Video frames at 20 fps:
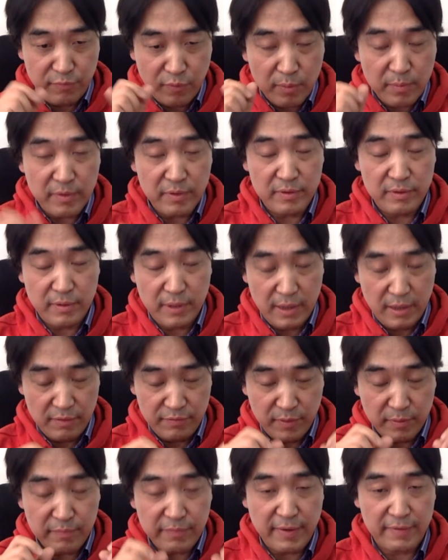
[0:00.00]

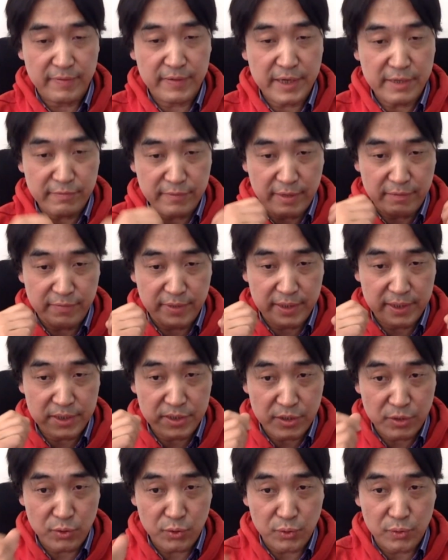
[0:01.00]
formal
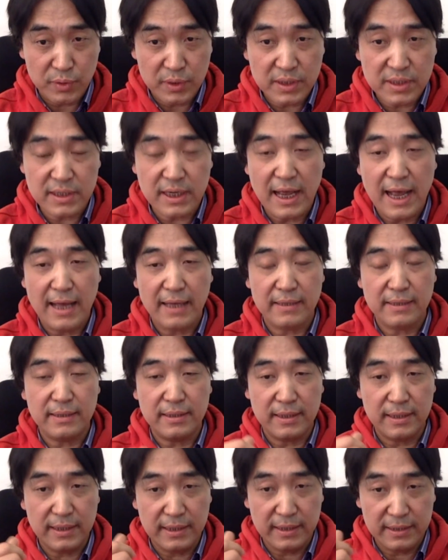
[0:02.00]
verification tools
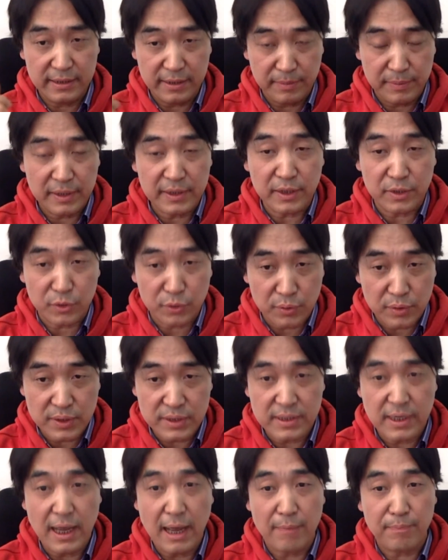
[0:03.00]
and deep learning
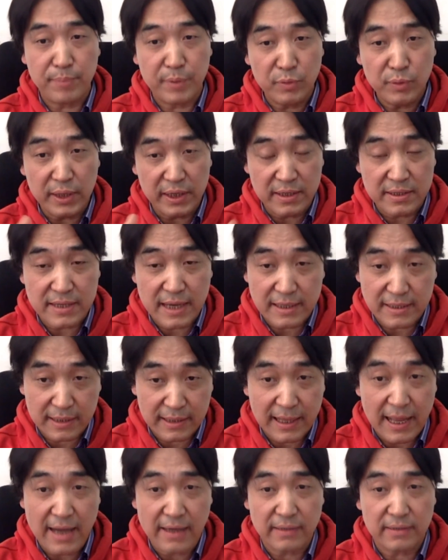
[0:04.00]
tools are built inside the
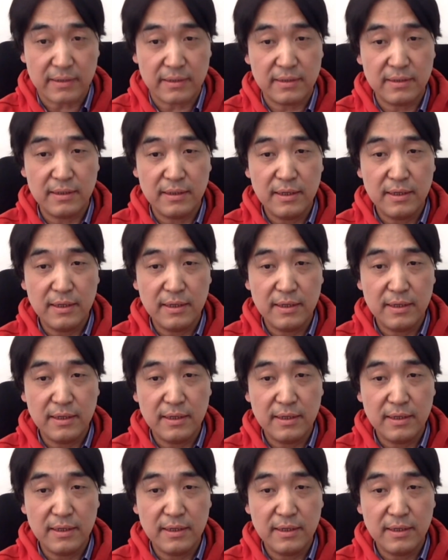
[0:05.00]
client